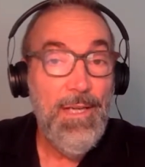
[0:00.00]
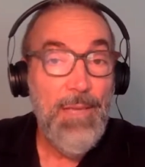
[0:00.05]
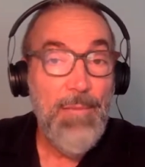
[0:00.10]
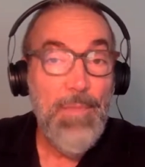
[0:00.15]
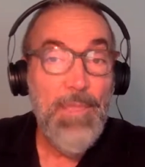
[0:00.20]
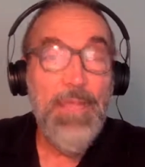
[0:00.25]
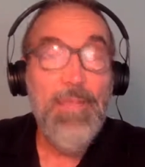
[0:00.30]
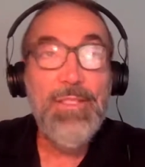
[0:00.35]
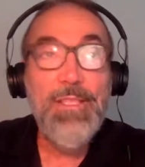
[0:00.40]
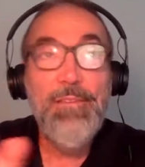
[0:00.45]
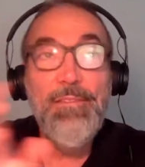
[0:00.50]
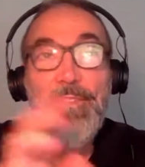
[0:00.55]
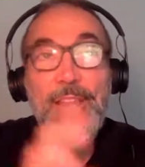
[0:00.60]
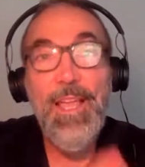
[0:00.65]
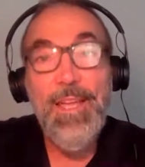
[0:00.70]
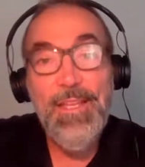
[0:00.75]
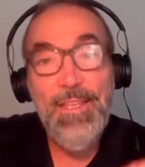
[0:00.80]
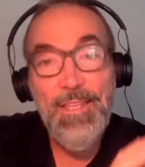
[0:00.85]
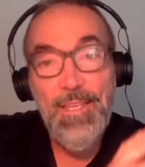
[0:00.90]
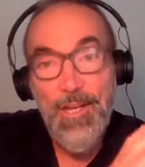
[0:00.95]
Because if,
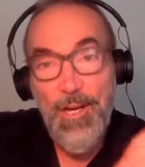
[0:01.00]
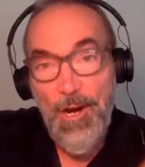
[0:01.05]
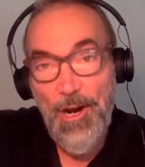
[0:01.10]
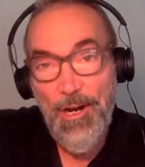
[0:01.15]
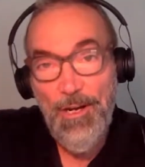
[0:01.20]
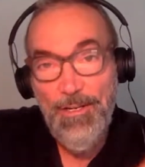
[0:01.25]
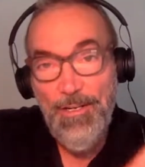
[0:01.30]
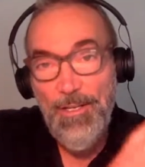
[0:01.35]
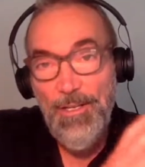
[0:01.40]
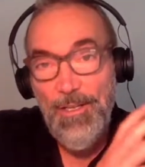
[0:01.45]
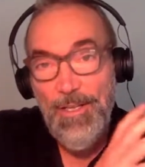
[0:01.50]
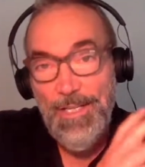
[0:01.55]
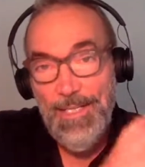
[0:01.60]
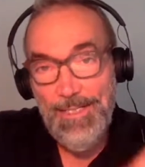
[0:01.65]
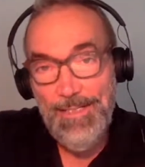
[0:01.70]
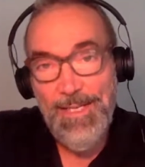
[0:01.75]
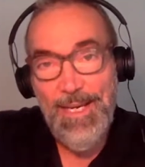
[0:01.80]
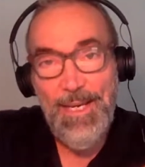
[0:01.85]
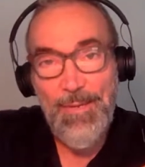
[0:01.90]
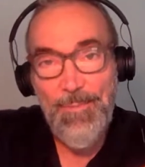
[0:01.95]
like the cardinal
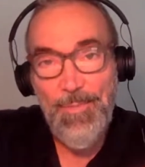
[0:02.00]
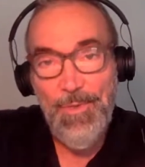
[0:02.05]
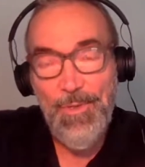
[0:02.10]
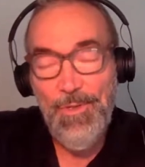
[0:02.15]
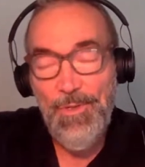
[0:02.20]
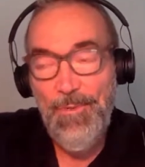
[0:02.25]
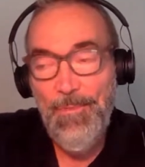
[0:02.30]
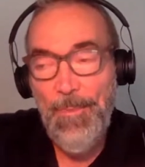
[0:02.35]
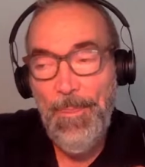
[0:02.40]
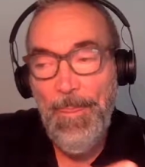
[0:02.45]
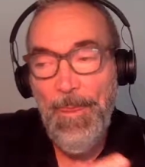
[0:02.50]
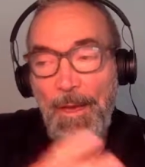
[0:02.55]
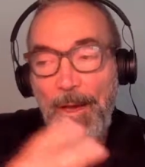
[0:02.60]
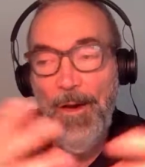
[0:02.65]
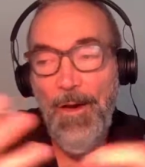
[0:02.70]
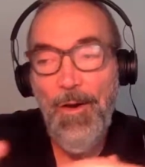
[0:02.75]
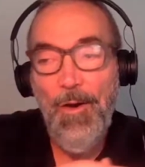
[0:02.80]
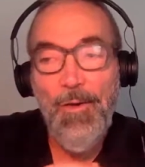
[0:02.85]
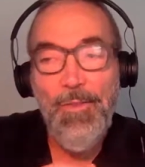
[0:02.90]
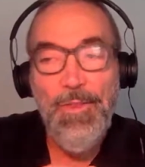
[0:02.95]
example,
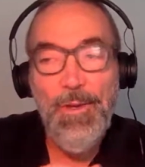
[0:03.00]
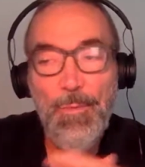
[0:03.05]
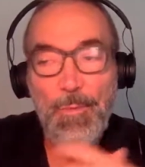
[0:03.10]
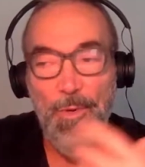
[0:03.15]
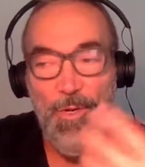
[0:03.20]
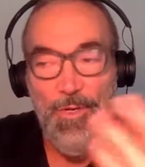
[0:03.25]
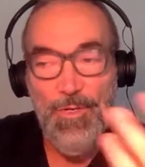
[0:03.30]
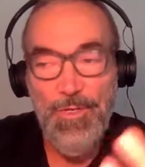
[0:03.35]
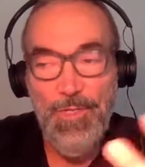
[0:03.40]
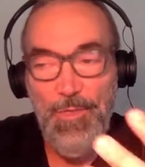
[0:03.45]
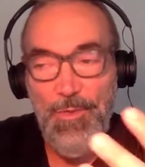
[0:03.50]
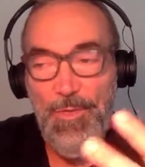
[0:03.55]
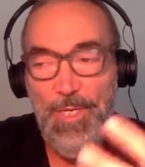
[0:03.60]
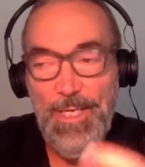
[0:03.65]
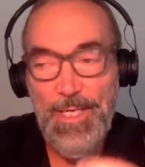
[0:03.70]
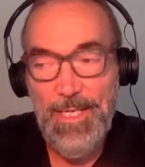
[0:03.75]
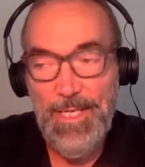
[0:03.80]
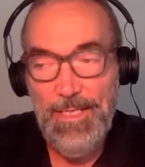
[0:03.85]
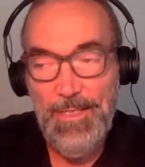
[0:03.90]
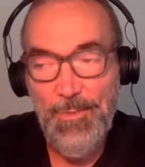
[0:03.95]
all that we're
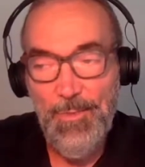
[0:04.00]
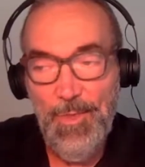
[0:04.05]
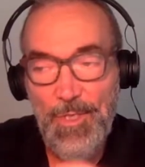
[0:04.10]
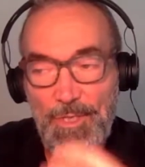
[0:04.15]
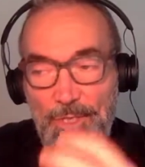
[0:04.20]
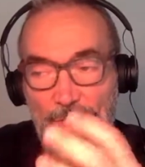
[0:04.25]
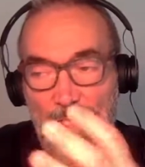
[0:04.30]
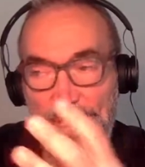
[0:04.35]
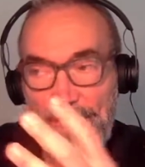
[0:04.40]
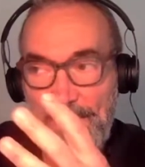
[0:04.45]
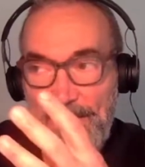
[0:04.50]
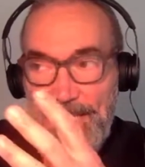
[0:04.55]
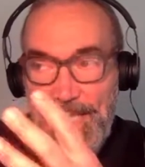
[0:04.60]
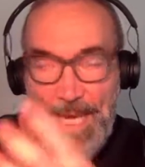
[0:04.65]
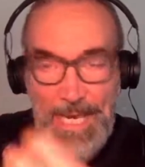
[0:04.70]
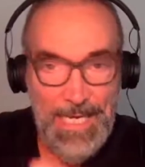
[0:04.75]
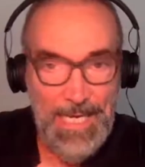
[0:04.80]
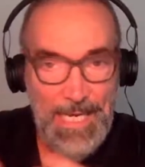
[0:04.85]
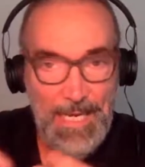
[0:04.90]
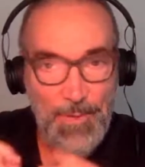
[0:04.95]
doing is we're just
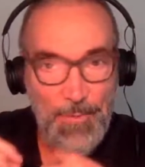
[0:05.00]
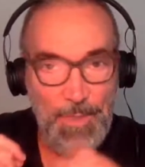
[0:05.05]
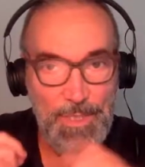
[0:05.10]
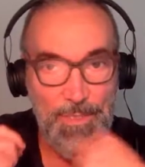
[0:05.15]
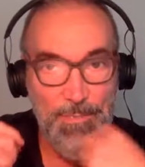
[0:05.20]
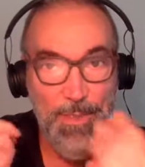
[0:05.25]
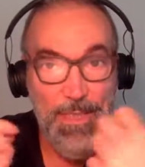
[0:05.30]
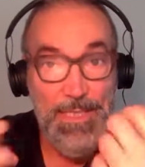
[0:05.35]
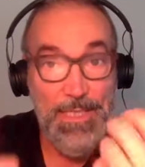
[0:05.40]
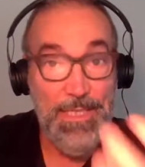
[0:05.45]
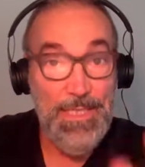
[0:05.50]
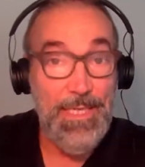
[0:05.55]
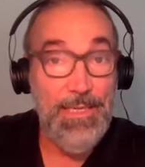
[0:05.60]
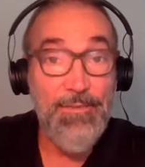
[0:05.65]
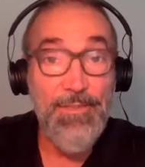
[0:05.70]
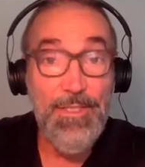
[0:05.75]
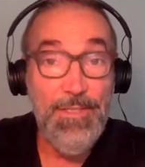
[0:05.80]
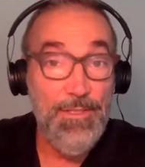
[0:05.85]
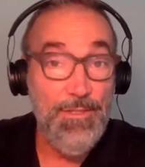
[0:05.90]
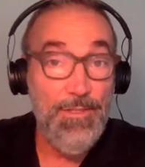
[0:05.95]
taking what's been
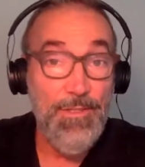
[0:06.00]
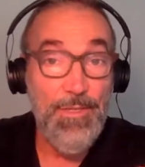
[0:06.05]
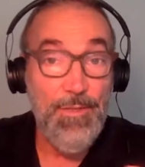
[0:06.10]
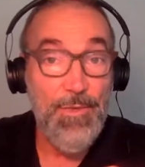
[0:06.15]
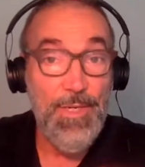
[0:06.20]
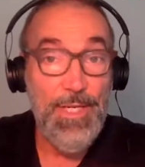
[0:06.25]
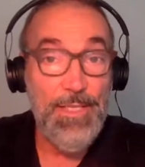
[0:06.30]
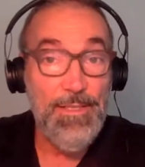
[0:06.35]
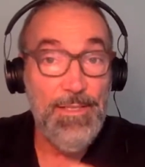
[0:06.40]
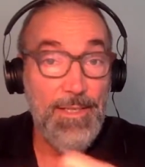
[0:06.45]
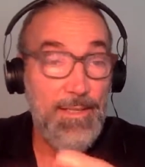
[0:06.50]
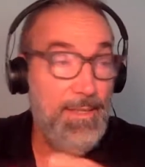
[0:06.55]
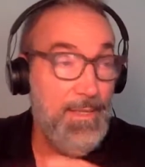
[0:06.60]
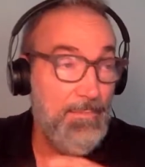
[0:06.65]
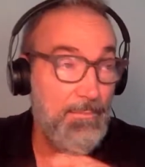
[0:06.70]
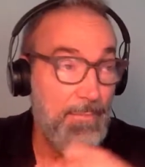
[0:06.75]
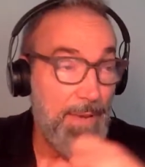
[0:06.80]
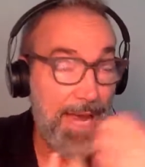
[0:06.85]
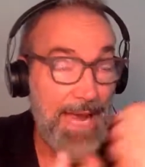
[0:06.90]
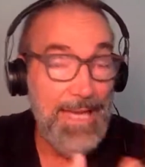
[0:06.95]
given to us and
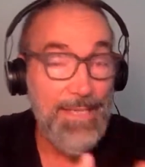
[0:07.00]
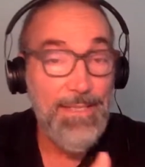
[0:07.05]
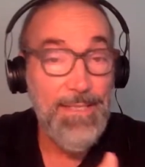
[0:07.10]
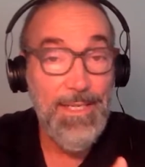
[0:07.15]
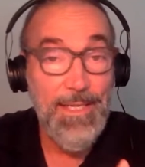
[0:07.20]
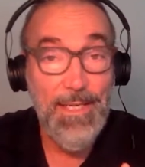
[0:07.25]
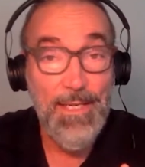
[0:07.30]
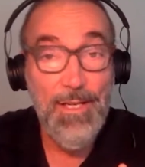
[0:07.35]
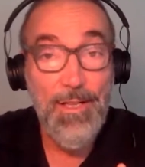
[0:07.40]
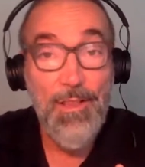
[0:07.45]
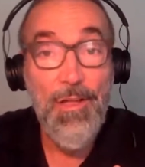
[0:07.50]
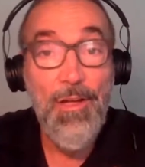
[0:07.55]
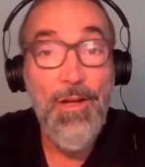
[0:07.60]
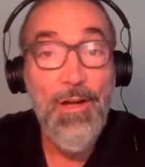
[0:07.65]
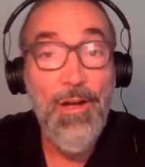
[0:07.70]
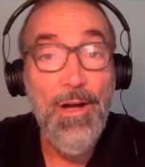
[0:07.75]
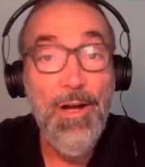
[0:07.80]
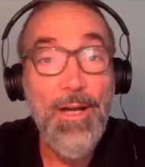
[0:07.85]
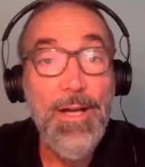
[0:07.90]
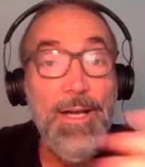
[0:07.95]
then passing it
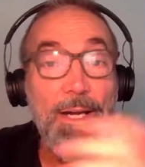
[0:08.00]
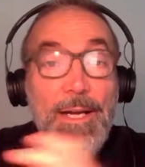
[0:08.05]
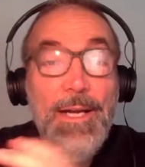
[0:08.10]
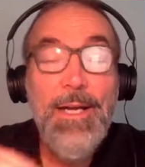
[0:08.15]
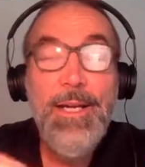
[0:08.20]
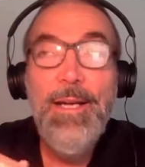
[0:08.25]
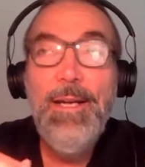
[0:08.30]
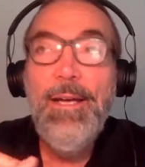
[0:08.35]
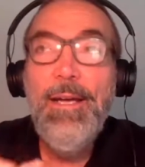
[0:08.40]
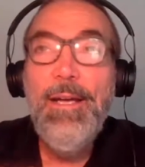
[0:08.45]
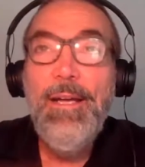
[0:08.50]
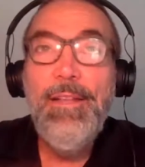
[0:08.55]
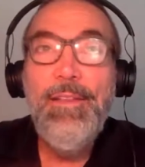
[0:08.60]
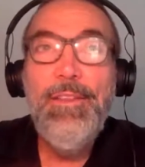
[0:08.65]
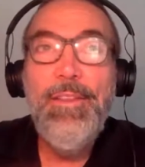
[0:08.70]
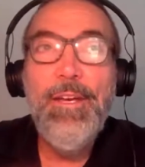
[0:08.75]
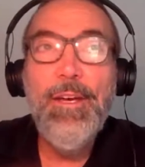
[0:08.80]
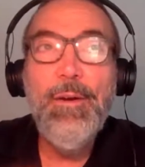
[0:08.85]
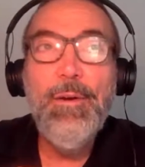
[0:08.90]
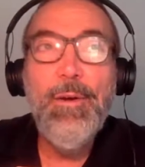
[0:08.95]
along,
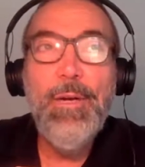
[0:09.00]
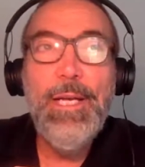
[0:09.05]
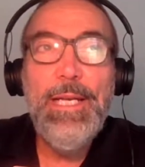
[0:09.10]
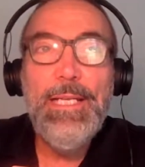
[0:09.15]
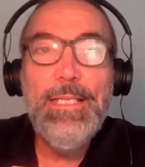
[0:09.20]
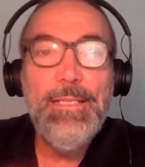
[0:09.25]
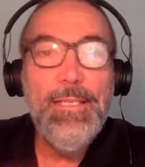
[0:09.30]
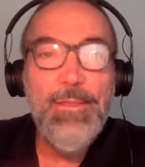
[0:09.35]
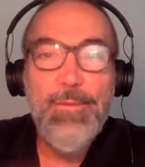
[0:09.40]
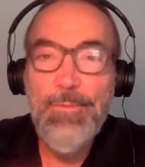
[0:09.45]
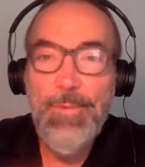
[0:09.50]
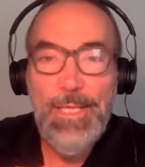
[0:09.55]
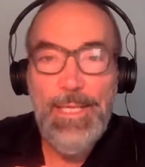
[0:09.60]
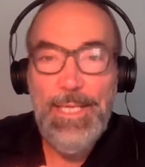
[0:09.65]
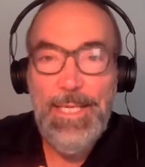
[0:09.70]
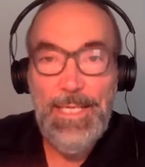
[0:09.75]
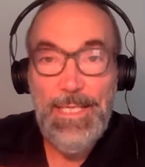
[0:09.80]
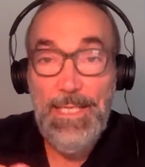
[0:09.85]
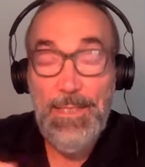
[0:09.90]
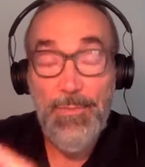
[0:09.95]
there isn't
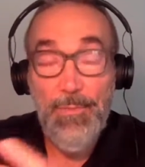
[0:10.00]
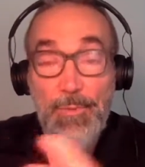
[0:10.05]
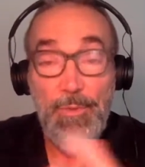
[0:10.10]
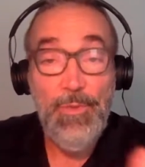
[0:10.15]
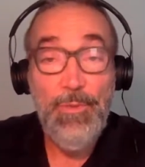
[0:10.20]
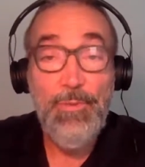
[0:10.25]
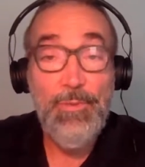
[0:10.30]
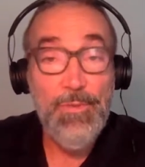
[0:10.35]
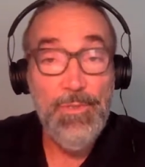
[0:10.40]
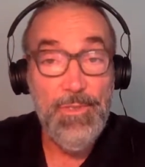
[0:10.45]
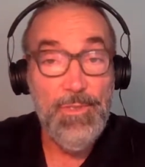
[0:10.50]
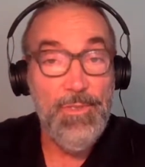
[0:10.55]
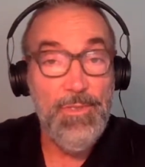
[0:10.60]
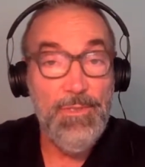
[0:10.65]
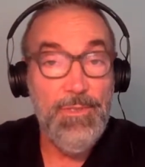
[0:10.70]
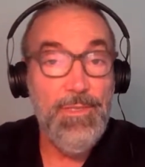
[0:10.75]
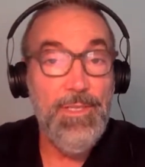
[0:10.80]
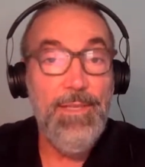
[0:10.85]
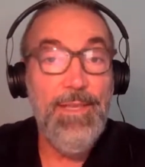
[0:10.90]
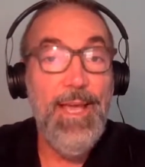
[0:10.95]
really any roots
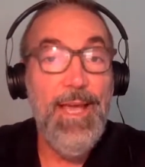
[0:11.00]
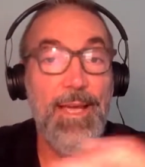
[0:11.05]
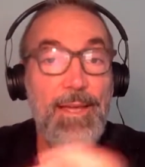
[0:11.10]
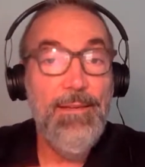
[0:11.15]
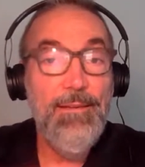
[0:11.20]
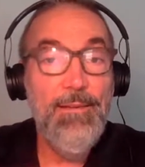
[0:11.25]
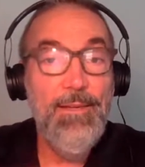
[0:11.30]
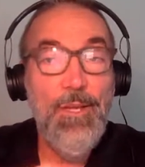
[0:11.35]
to that.